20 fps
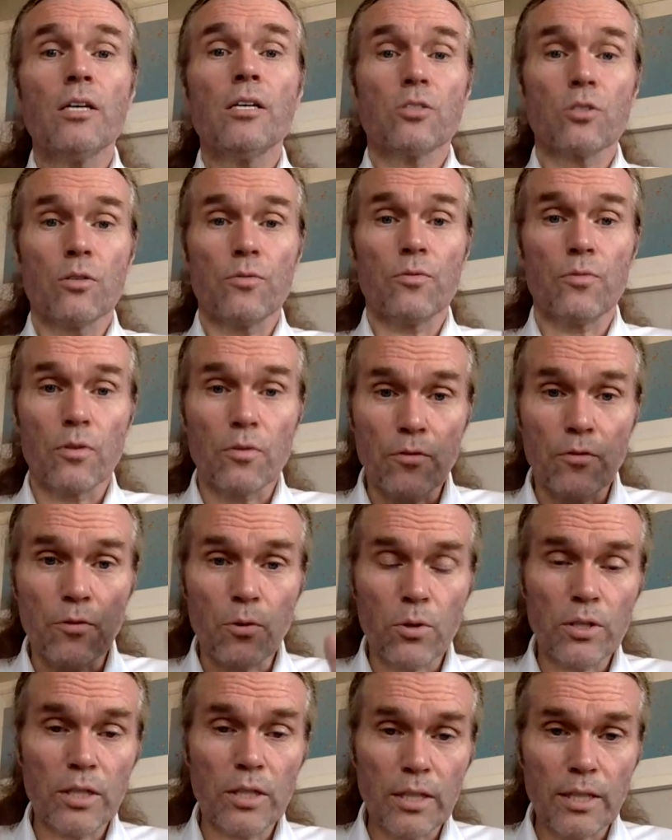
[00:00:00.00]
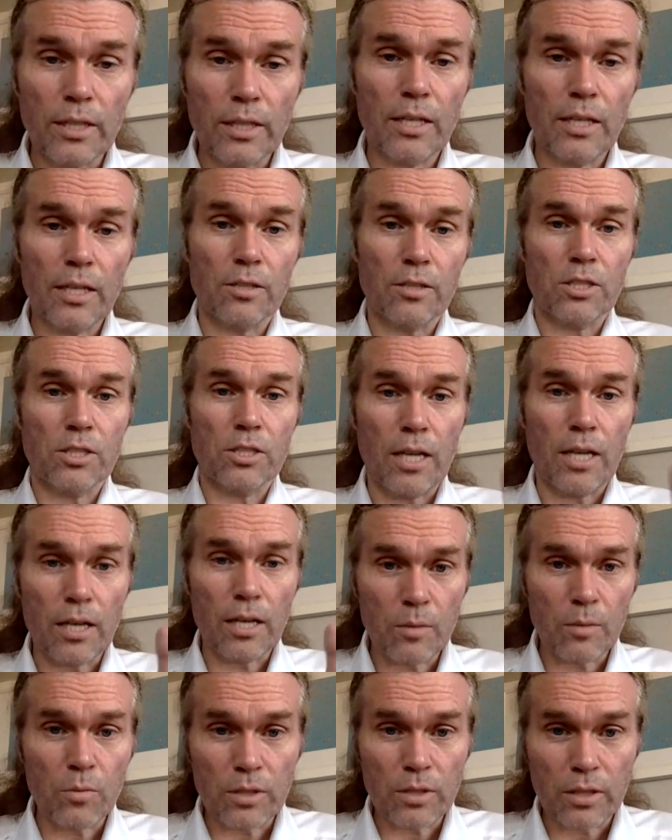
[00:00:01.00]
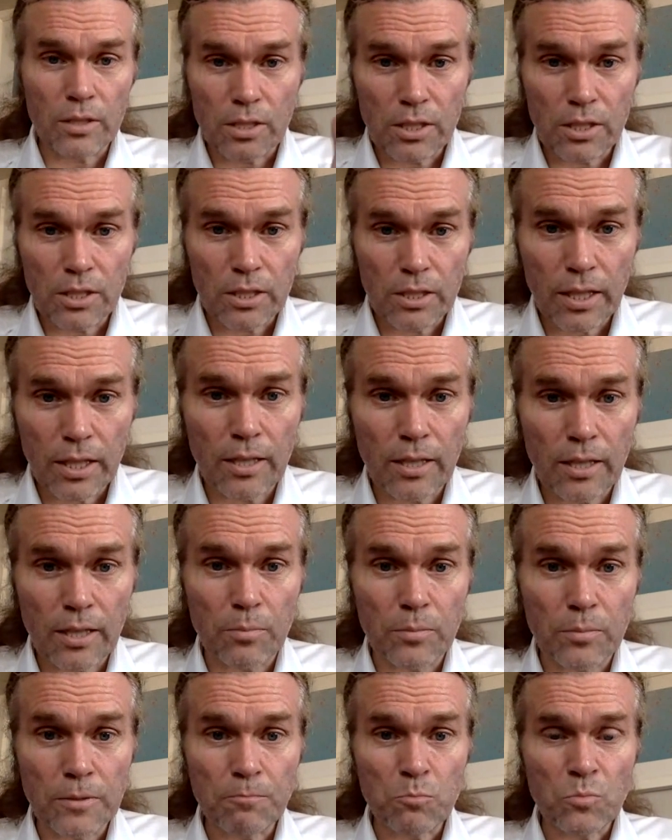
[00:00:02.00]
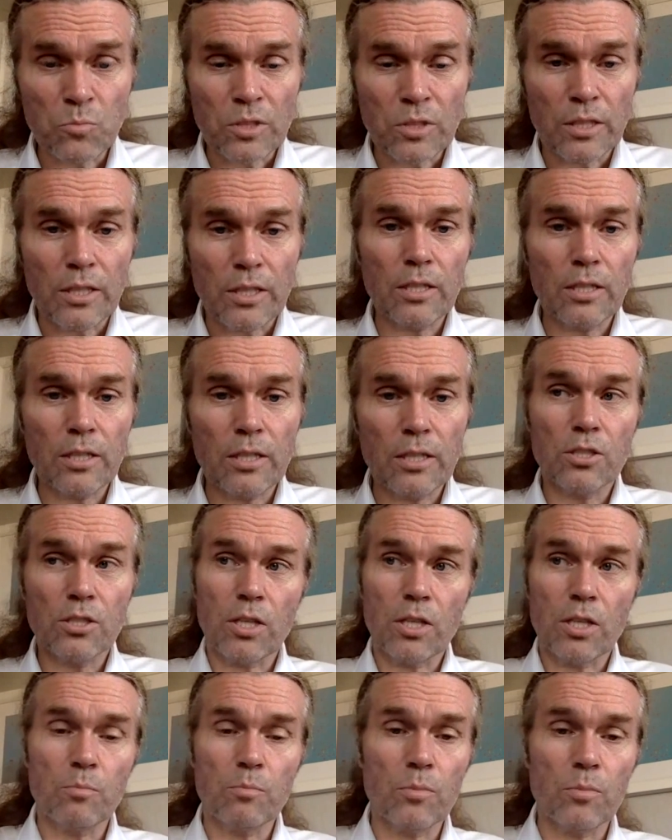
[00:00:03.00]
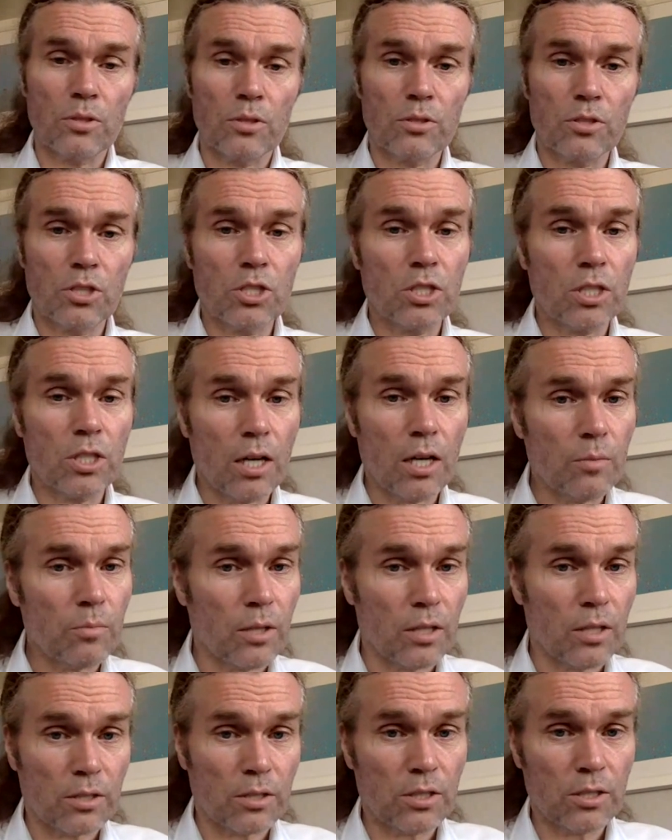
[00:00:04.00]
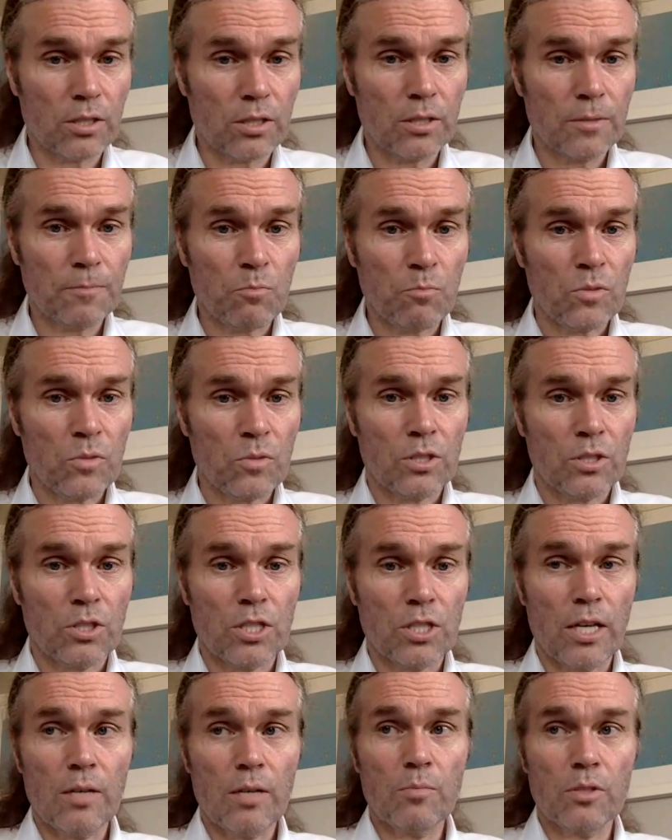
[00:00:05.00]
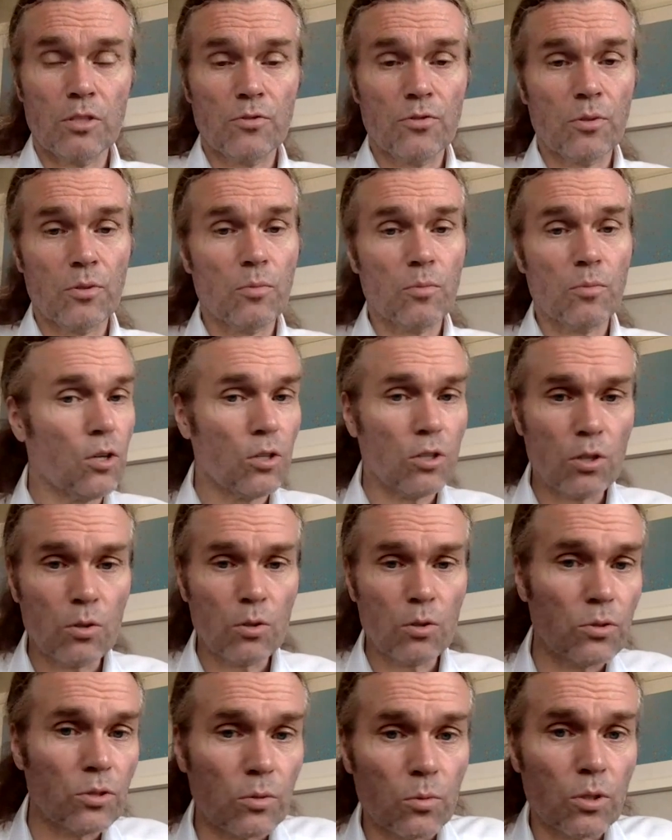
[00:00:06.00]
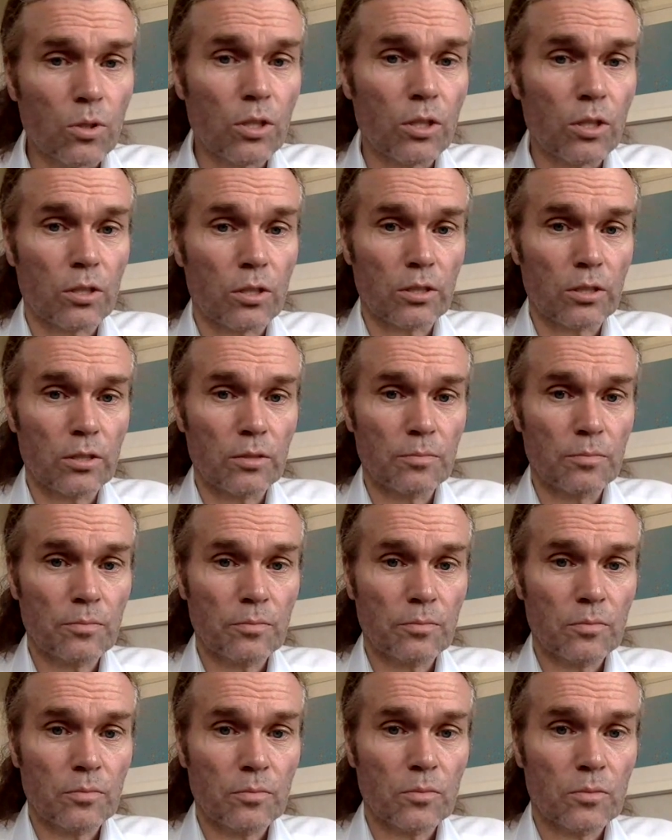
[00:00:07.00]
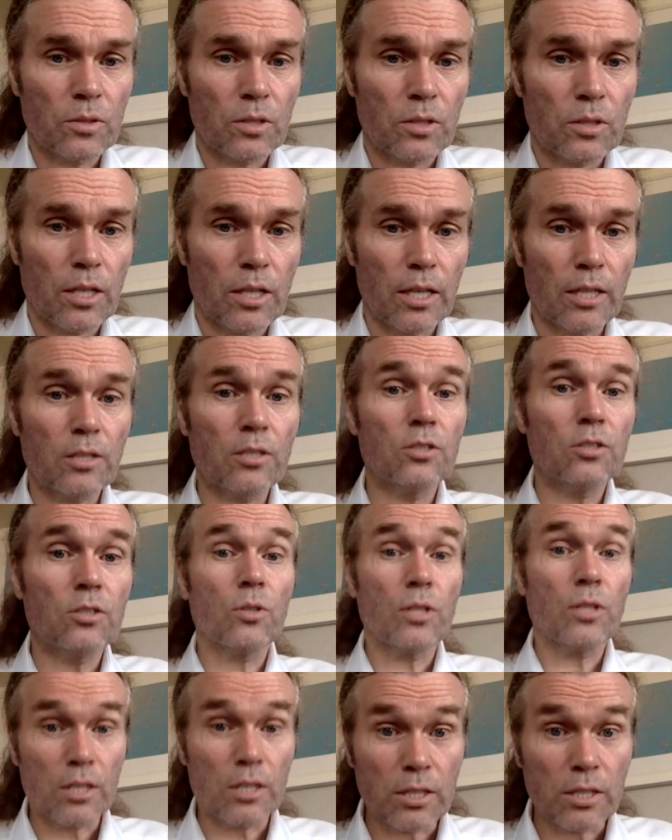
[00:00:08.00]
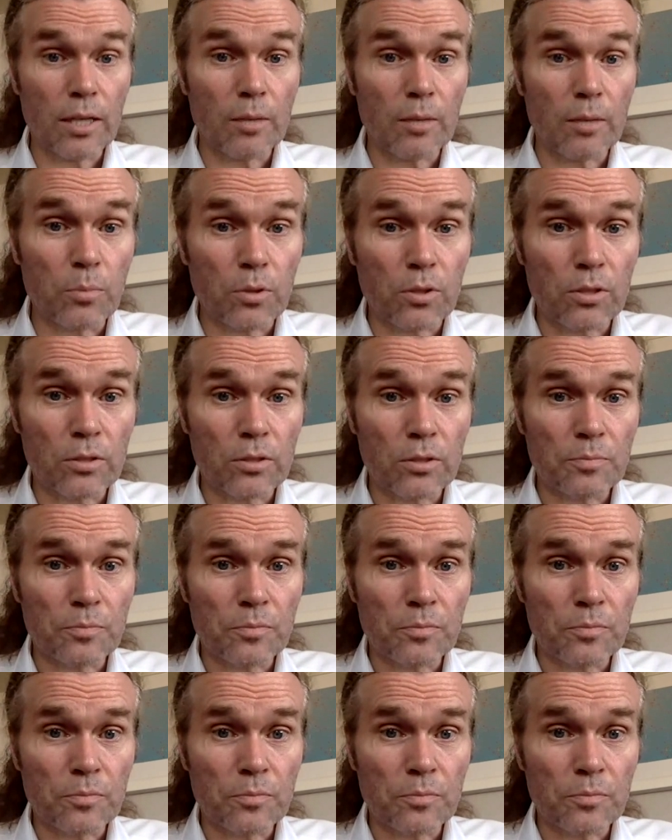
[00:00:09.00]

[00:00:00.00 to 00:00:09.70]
So for 40 years, Solomon and his team, he summoned shamans from all over the world into his temple.